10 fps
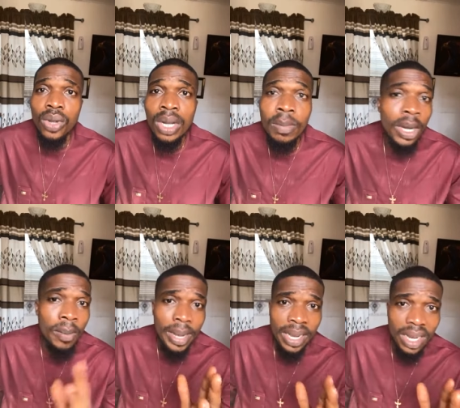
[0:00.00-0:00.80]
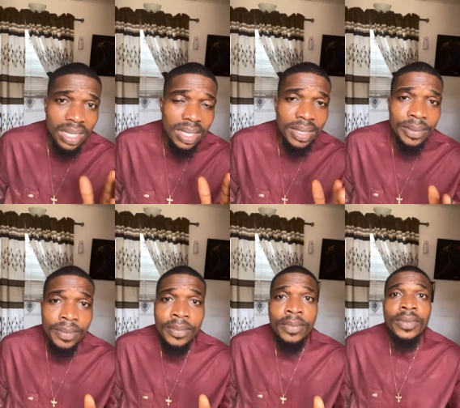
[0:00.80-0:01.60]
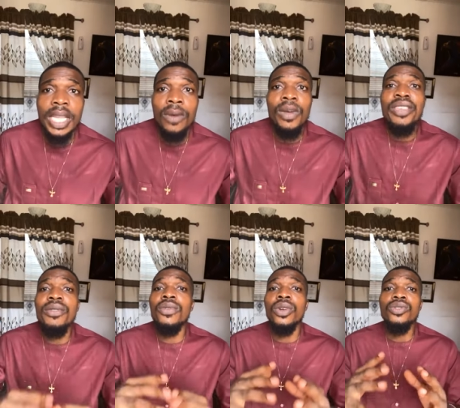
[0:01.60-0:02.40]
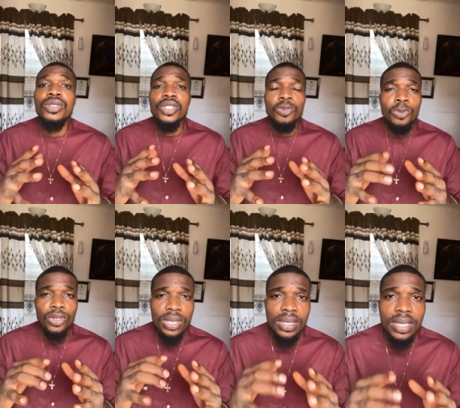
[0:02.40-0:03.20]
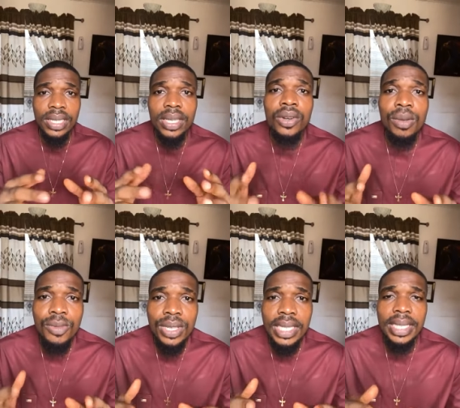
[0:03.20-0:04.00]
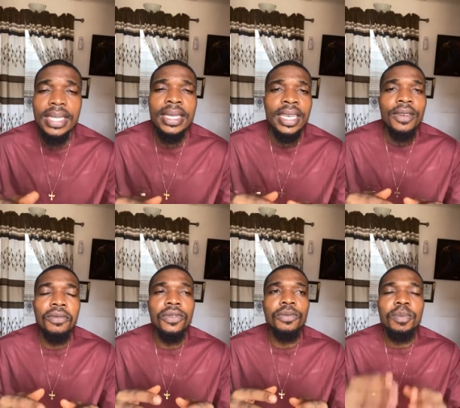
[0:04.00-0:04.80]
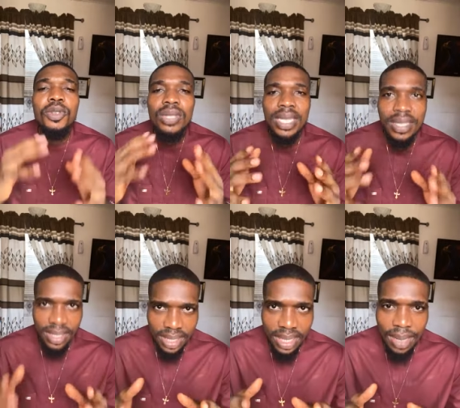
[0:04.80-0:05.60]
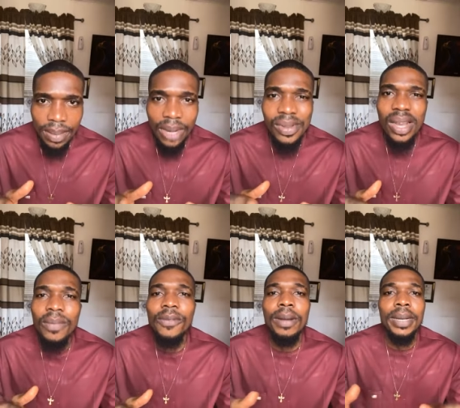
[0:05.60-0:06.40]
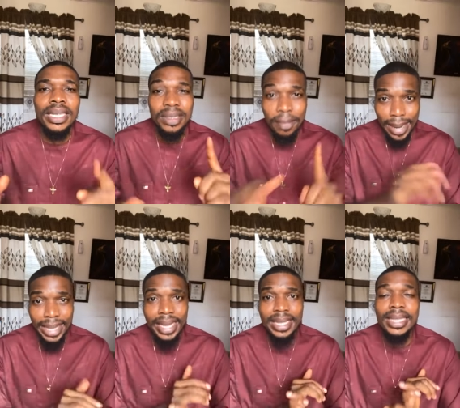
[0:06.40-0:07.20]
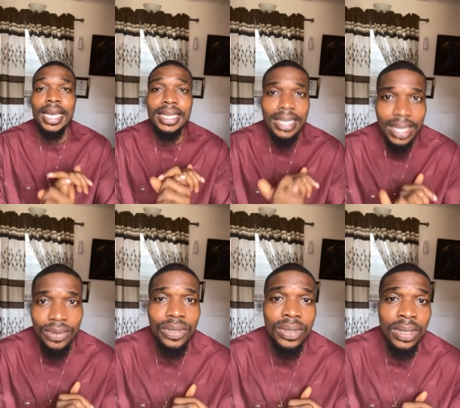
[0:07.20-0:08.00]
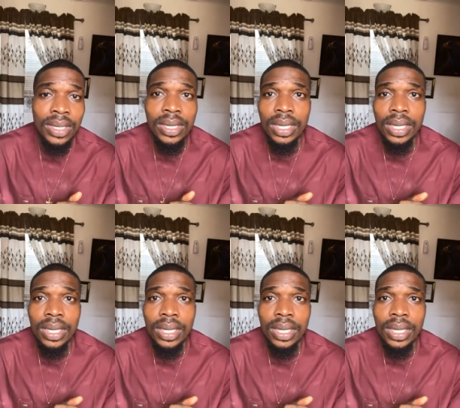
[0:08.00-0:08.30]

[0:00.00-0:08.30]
talk about marketing. Now, when you've gone through this process in the community, we've built a system that will help farmers market their snails,